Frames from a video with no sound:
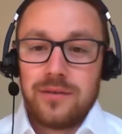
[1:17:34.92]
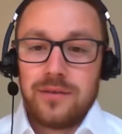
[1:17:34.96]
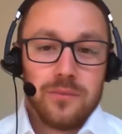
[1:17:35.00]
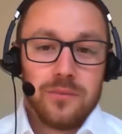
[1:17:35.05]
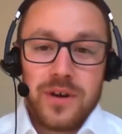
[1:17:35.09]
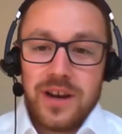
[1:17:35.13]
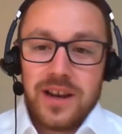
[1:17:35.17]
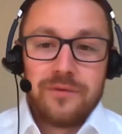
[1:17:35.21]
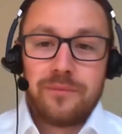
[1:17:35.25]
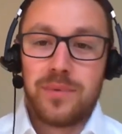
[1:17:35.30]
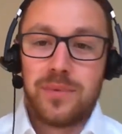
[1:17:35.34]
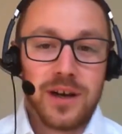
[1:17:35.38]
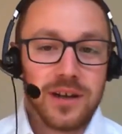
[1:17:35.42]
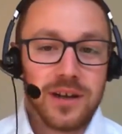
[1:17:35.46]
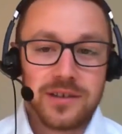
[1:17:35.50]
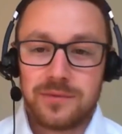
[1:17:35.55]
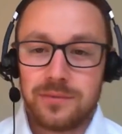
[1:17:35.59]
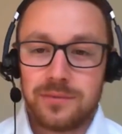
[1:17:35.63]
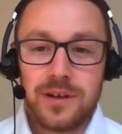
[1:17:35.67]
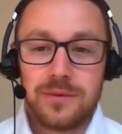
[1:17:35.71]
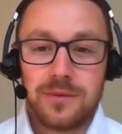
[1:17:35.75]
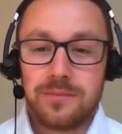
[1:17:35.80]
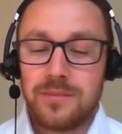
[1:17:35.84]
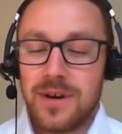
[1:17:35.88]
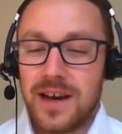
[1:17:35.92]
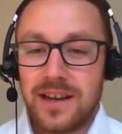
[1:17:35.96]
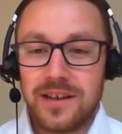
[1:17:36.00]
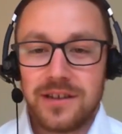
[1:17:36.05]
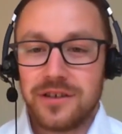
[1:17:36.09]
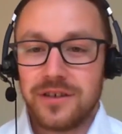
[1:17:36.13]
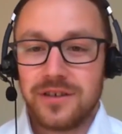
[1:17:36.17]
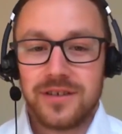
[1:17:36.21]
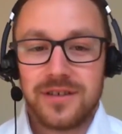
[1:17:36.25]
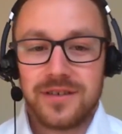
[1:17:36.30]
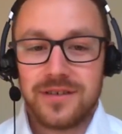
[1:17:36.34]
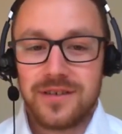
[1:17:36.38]
love password
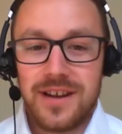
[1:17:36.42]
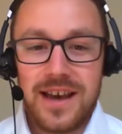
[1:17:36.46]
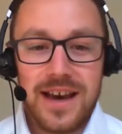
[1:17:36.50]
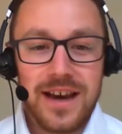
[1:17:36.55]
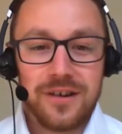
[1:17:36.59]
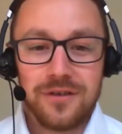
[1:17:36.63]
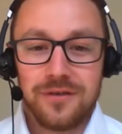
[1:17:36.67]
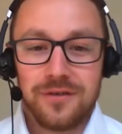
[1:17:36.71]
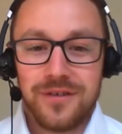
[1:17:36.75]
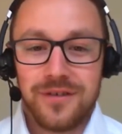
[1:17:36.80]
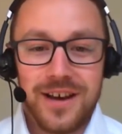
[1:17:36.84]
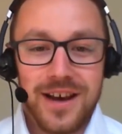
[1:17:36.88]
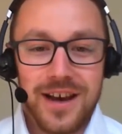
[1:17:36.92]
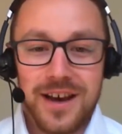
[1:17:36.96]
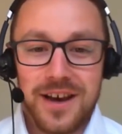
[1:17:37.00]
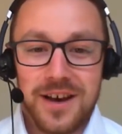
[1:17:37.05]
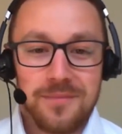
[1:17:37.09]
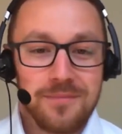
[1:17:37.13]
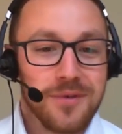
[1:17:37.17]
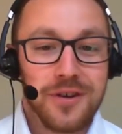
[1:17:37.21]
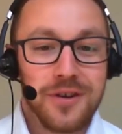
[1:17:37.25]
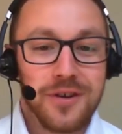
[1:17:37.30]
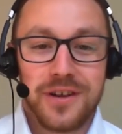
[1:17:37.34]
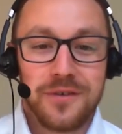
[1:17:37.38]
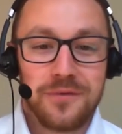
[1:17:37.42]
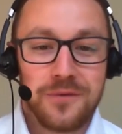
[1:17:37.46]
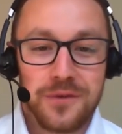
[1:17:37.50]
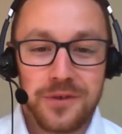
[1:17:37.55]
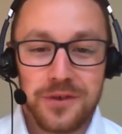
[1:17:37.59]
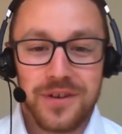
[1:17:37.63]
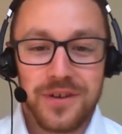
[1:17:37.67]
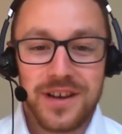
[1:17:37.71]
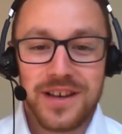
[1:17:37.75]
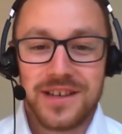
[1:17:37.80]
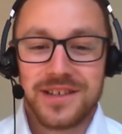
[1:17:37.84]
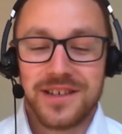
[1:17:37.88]
managers now, purely for
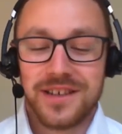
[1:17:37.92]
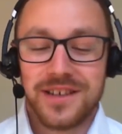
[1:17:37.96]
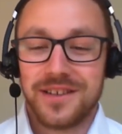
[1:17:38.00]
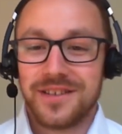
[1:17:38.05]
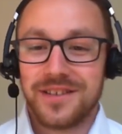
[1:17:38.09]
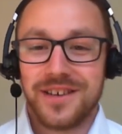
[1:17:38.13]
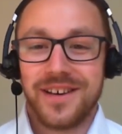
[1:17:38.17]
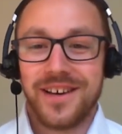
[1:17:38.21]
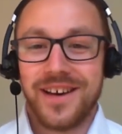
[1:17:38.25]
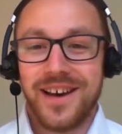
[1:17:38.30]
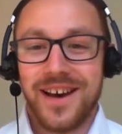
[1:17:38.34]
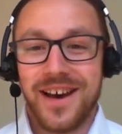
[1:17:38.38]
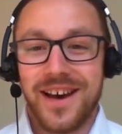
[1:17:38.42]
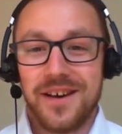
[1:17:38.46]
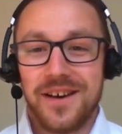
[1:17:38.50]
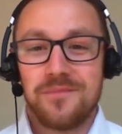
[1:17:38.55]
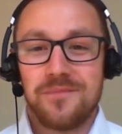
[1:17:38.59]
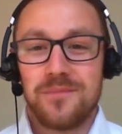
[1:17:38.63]
the reason that,